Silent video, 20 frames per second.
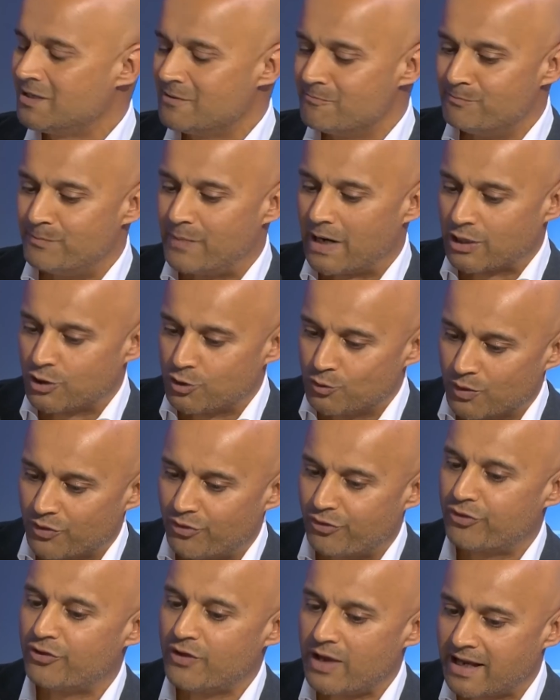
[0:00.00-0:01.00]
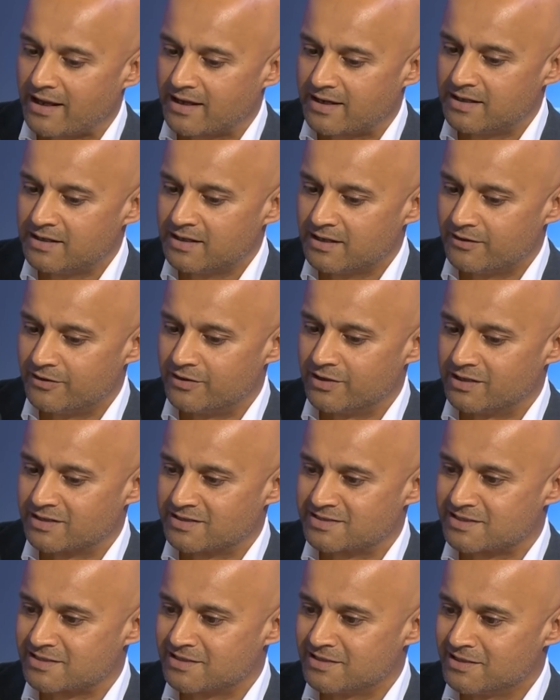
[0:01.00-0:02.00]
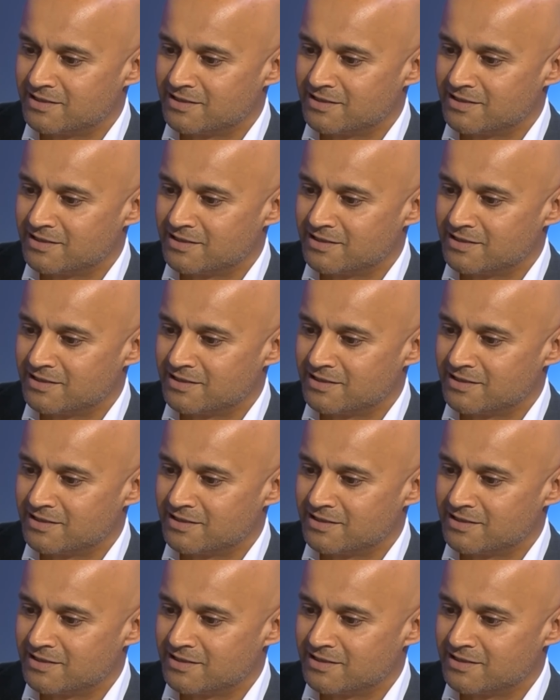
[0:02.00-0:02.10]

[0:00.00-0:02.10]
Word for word: But you would think that